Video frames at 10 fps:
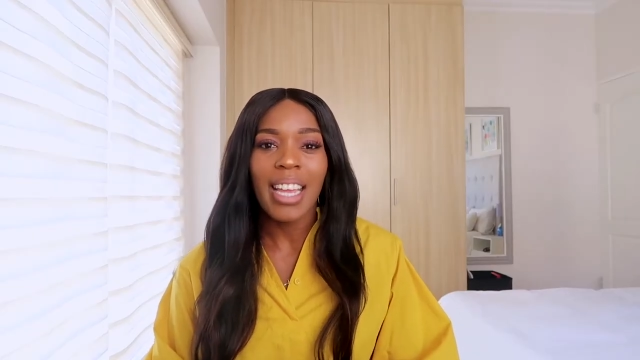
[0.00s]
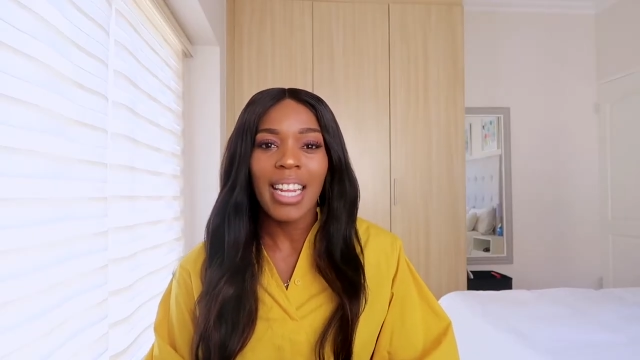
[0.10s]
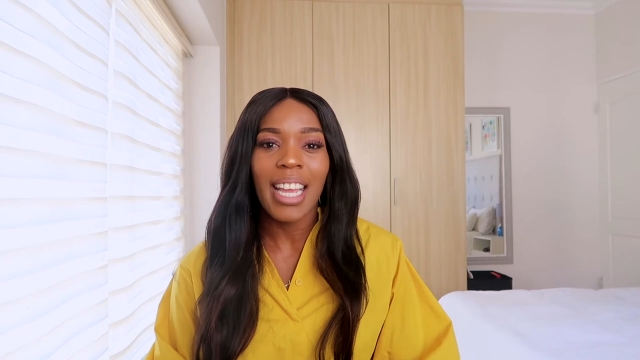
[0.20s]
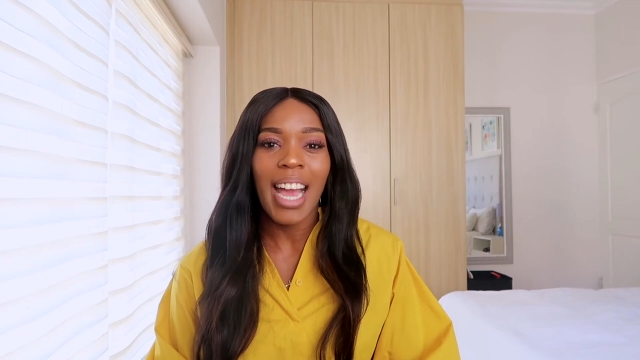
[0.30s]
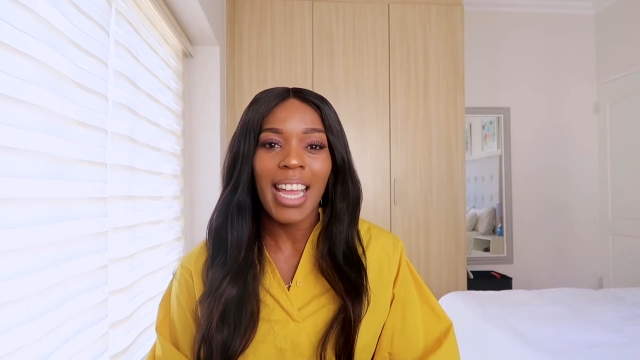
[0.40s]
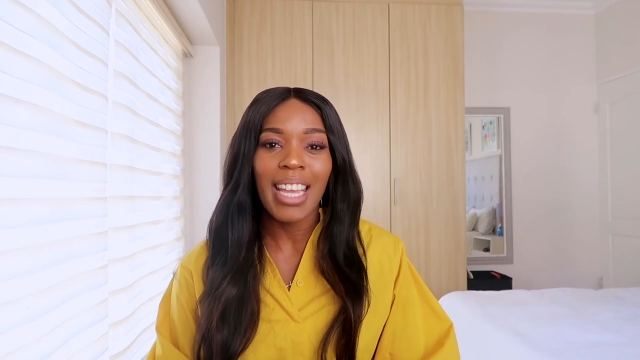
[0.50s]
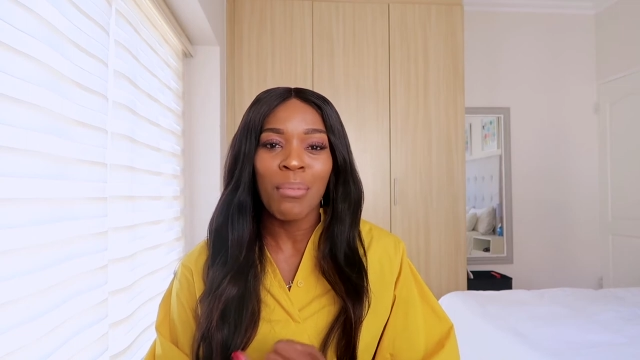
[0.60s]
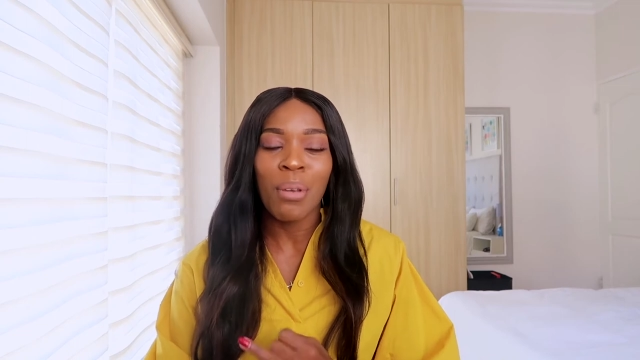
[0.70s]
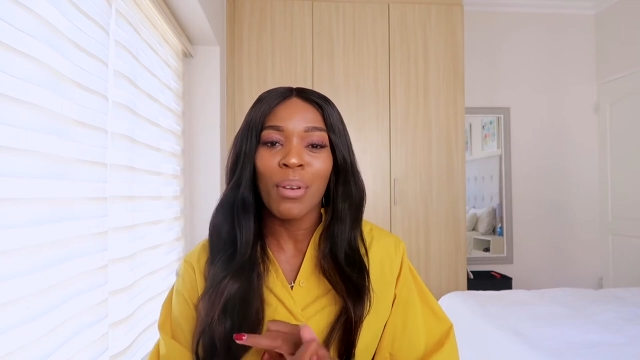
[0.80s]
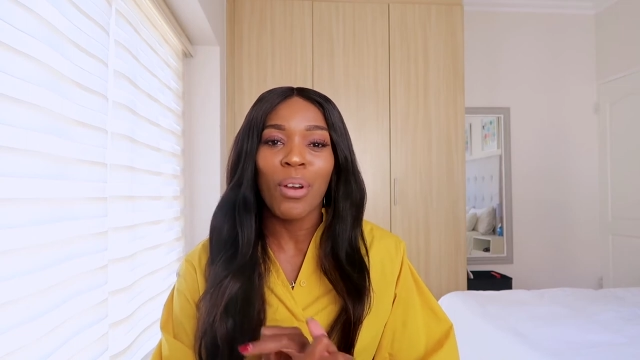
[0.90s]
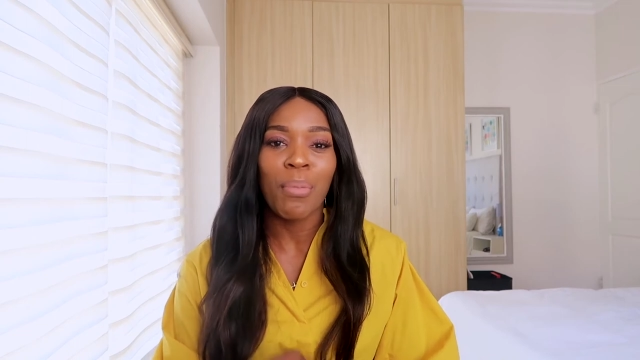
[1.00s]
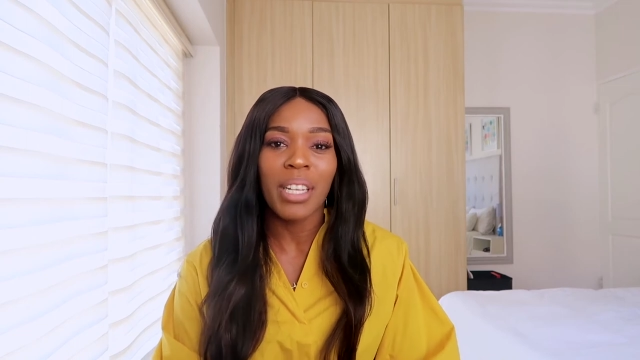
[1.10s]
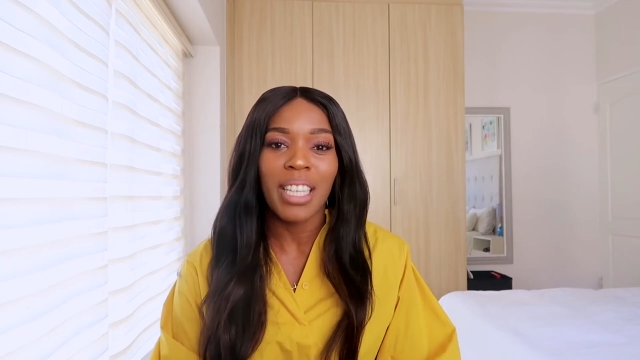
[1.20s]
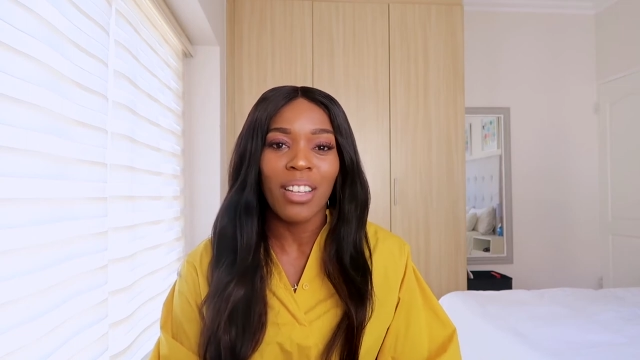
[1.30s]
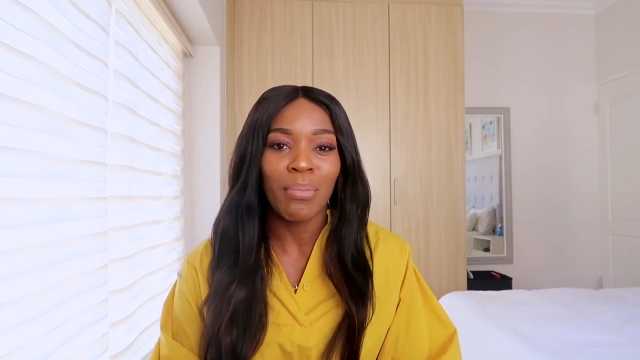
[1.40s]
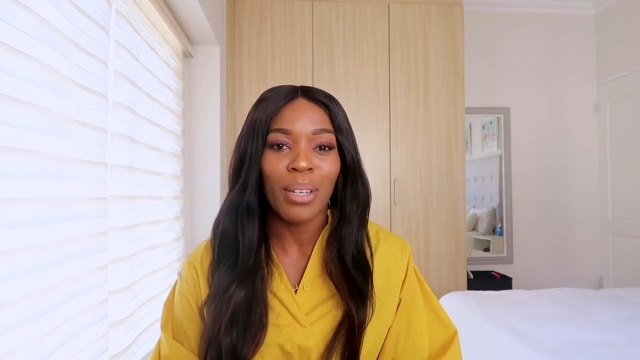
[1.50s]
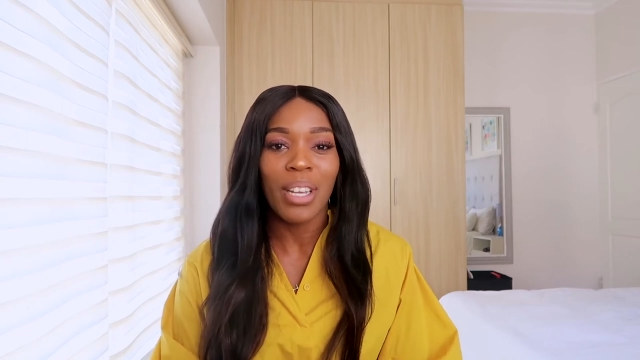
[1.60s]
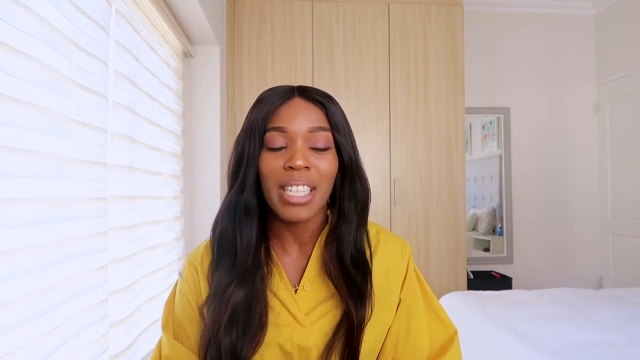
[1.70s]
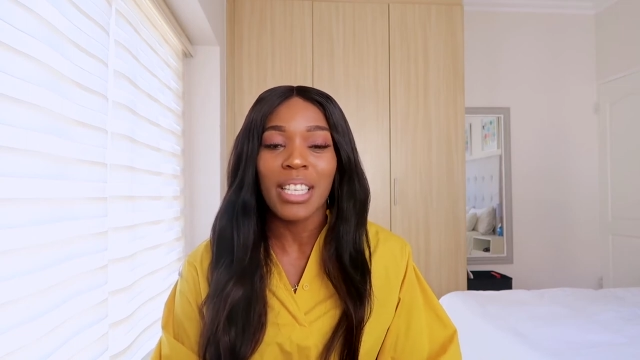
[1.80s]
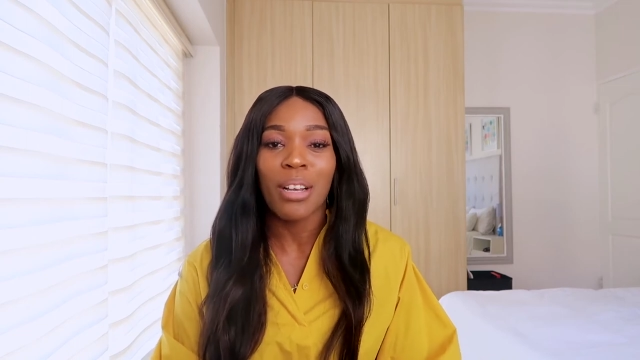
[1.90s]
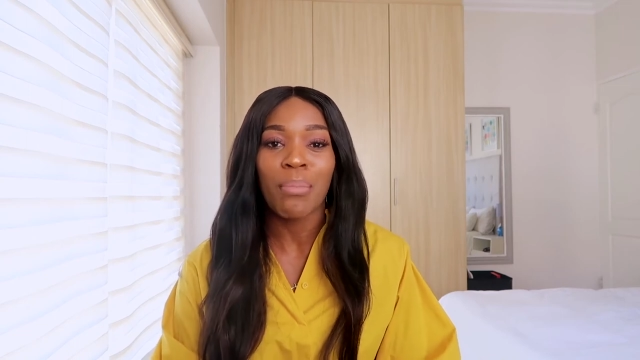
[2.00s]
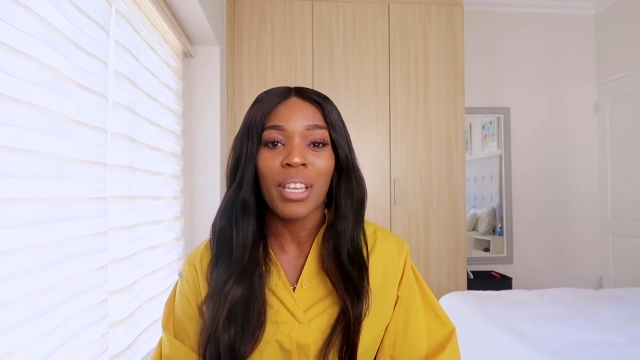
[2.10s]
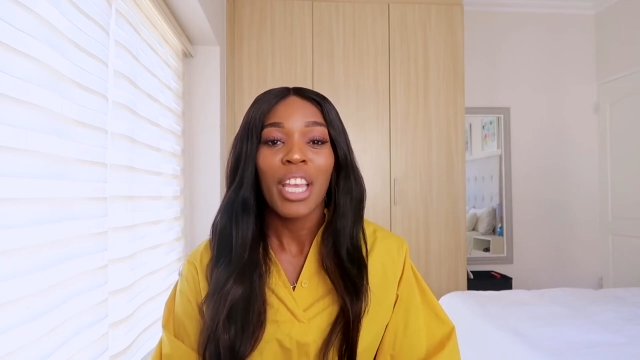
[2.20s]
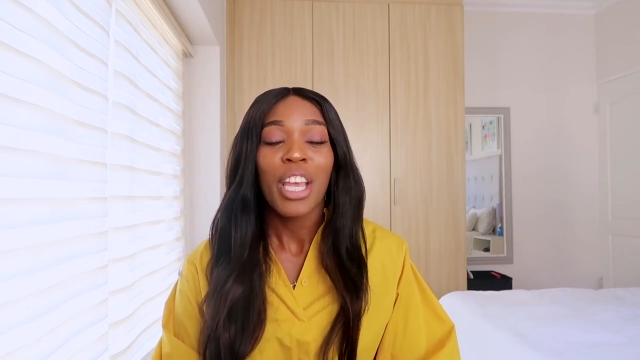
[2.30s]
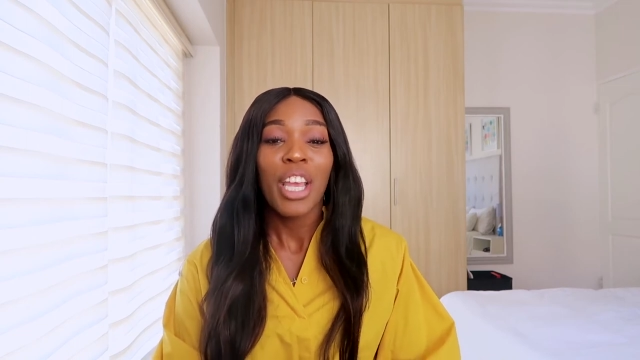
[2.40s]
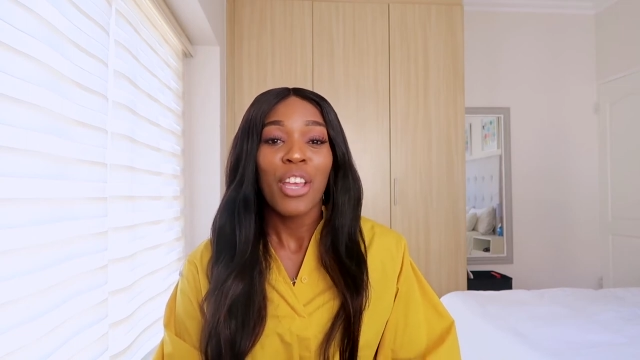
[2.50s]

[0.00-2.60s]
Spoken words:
and a guy can maybe comment down below and tell me